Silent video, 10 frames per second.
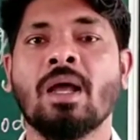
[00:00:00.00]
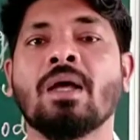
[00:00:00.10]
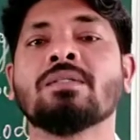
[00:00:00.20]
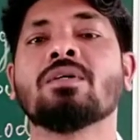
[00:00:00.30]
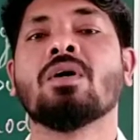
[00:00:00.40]

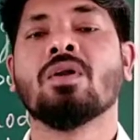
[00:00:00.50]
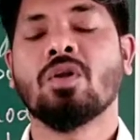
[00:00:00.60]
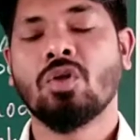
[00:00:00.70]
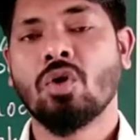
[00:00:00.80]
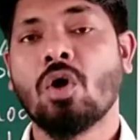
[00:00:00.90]
and
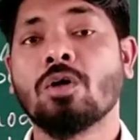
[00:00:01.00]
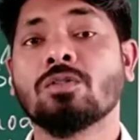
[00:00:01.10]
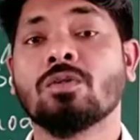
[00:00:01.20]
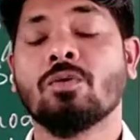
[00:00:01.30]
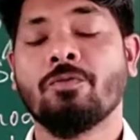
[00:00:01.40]

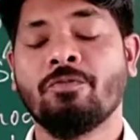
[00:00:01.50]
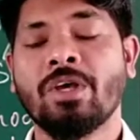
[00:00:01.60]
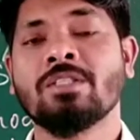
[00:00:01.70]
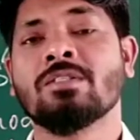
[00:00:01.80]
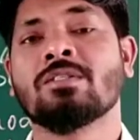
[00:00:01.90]

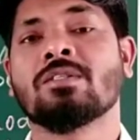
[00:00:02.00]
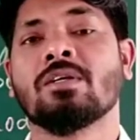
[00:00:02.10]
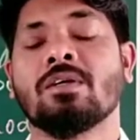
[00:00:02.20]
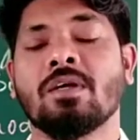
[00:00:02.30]
northwest